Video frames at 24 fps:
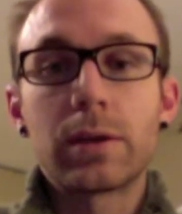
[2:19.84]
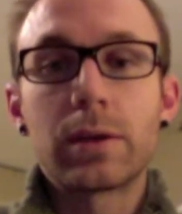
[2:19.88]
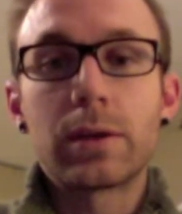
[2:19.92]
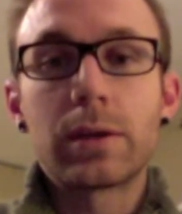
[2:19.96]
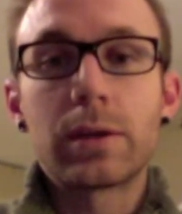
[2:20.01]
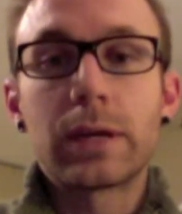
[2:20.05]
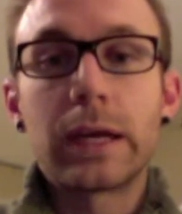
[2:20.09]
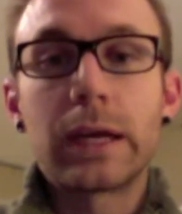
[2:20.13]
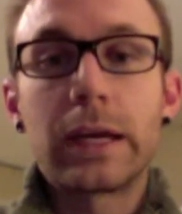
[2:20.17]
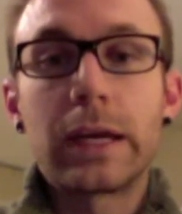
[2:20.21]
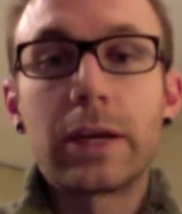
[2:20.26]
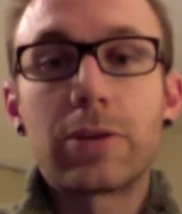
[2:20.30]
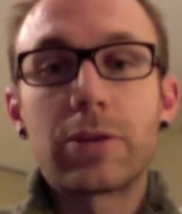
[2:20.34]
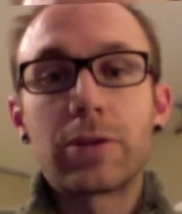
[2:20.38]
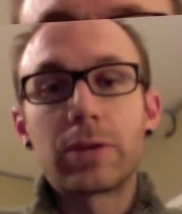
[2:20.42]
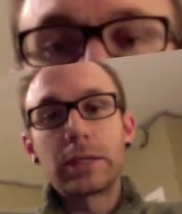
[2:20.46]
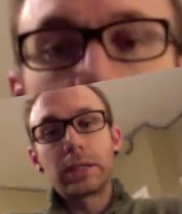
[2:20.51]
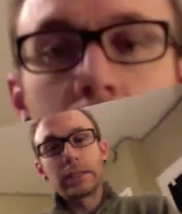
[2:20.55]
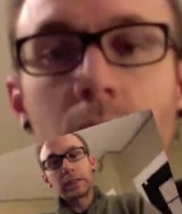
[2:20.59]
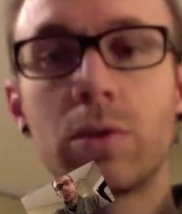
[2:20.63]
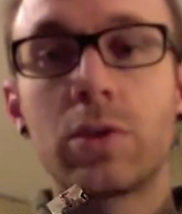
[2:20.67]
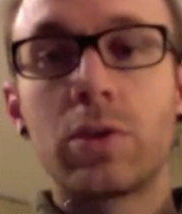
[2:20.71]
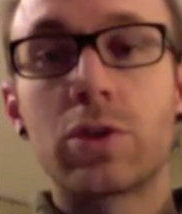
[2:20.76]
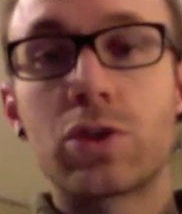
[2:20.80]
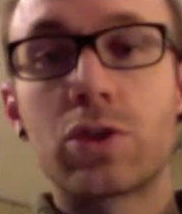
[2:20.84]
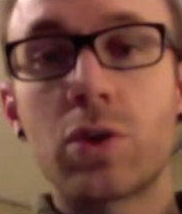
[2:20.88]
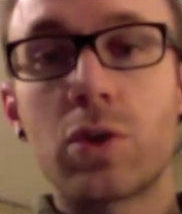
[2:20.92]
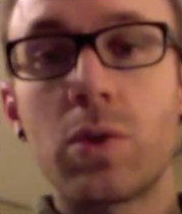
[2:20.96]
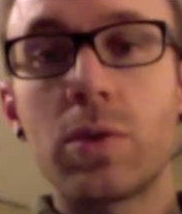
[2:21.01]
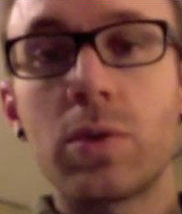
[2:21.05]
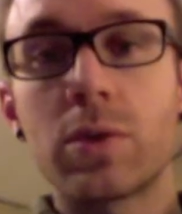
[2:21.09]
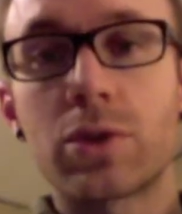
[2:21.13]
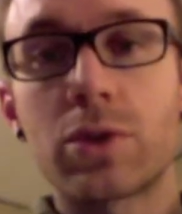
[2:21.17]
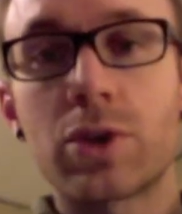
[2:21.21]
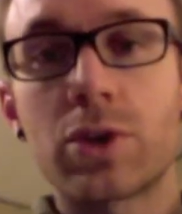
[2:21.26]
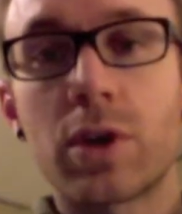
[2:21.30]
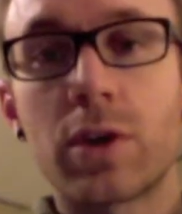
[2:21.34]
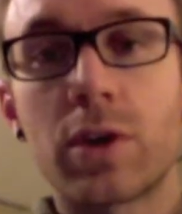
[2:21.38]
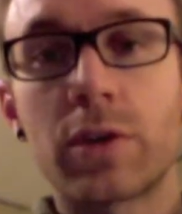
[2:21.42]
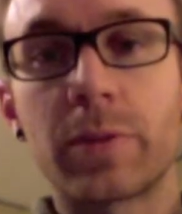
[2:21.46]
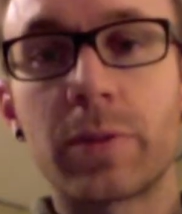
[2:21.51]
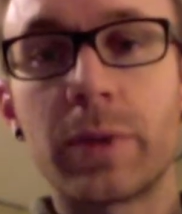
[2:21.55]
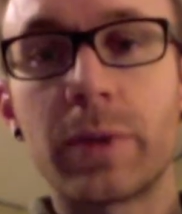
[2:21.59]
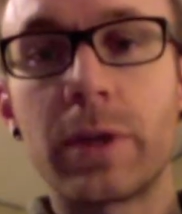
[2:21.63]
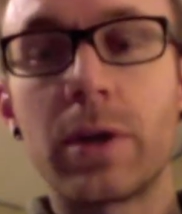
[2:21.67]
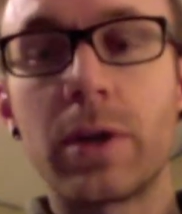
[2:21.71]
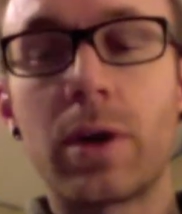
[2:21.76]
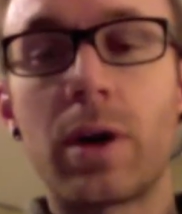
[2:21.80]
can increase. To show the shutter
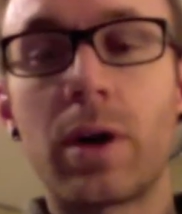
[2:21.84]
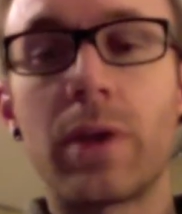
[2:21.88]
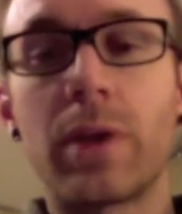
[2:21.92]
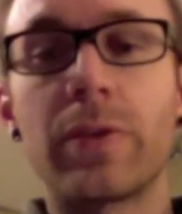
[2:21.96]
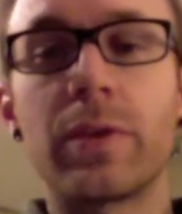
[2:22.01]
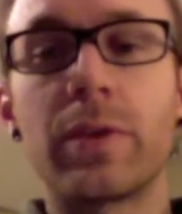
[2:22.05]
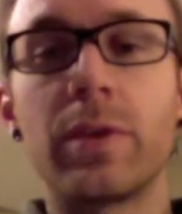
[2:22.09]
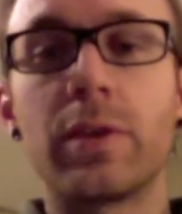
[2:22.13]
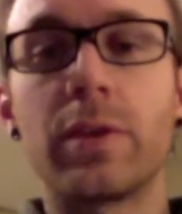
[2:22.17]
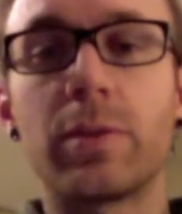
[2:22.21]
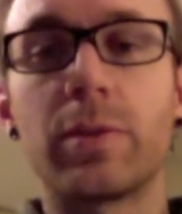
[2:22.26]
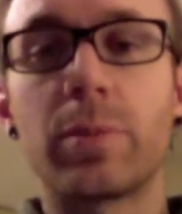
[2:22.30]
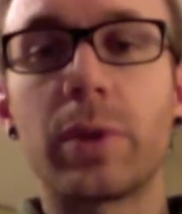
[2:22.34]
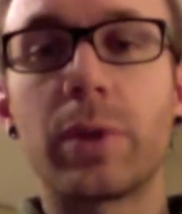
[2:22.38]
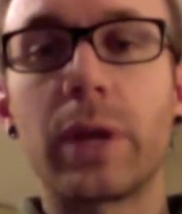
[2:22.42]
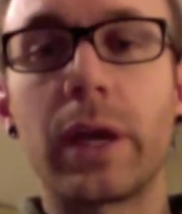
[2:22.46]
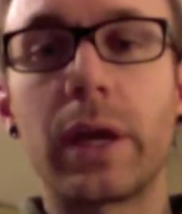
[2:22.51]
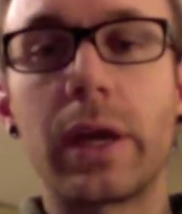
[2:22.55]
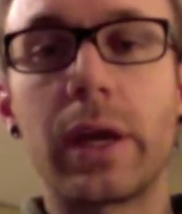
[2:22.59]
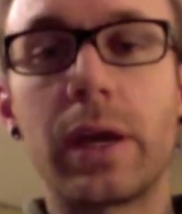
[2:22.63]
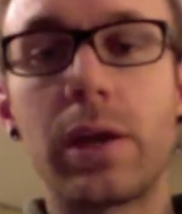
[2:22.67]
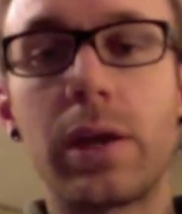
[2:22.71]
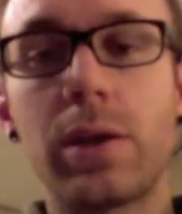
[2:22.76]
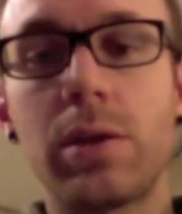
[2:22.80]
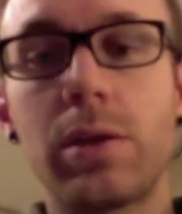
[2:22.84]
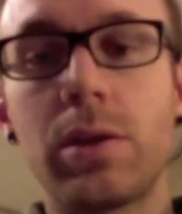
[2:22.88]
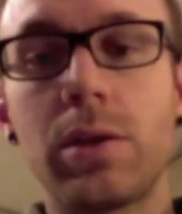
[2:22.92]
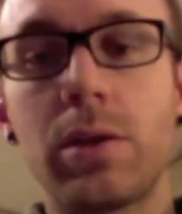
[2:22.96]
speed on the display,